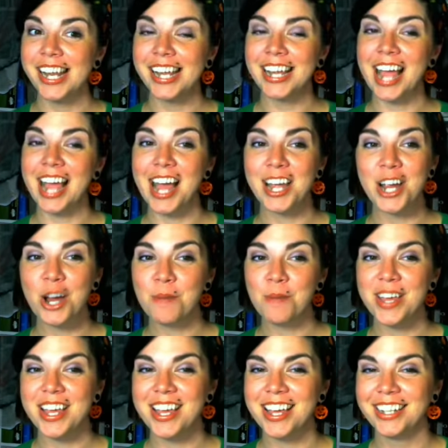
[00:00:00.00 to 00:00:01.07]
higher
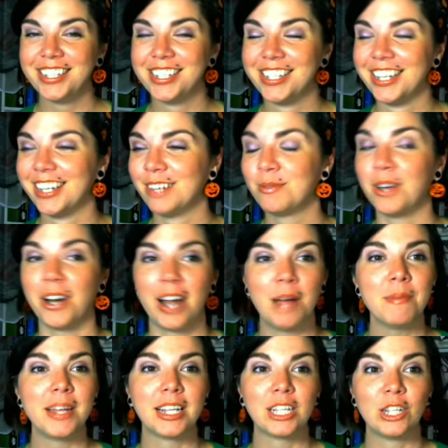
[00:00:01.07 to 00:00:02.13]
pitched. Sorry, I'm
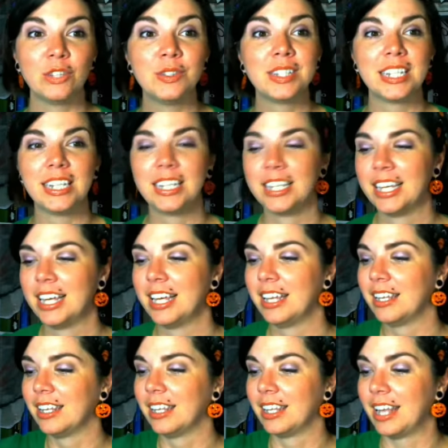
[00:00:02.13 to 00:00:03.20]
like losing
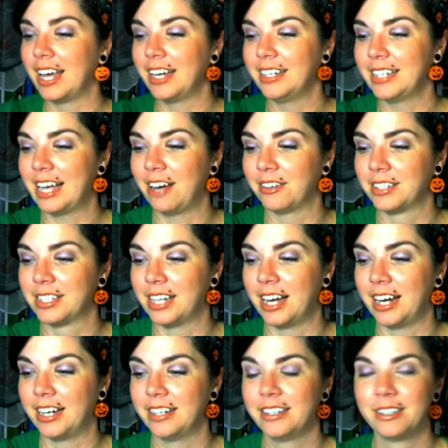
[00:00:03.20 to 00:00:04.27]
light outside.